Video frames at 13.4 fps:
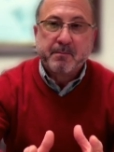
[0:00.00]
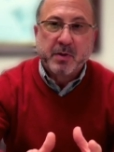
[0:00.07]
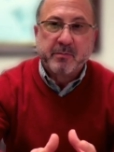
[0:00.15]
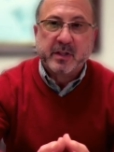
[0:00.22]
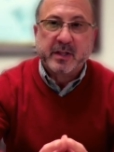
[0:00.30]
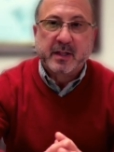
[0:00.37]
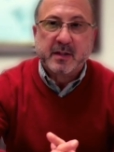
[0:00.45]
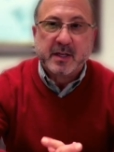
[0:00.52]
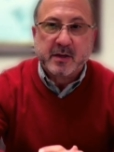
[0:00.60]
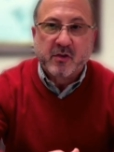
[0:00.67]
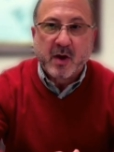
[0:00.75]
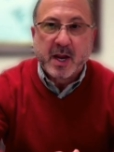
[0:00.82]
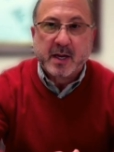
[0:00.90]
publicly
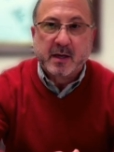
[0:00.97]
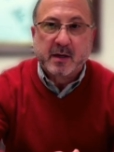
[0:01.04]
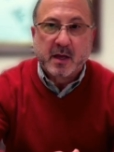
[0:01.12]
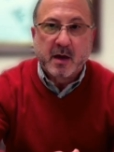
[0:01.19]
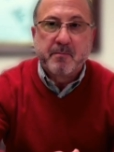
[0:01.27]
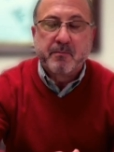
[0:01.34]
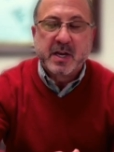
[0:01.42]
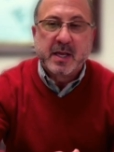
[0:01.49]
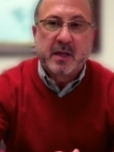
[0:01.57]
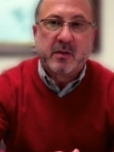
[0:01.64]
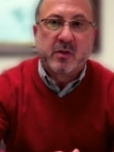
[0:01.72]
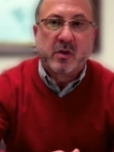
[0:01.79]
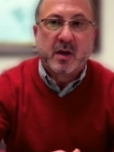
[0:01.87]
traded
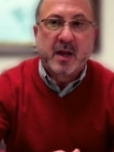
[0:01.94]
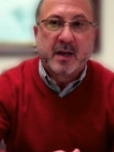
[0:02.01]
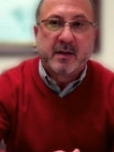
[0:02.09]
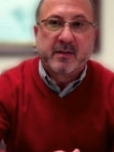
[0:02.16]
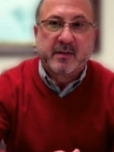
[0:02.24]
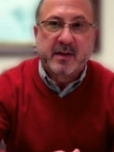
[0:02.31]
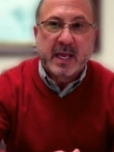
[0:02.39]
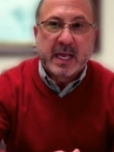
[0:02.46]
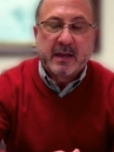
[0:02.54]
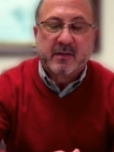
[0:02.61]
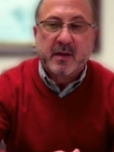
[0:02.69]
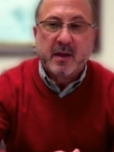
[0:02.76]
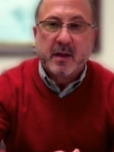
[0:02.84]
company in the United
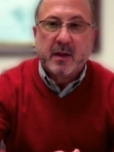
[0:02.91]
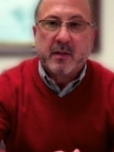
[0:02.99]
States.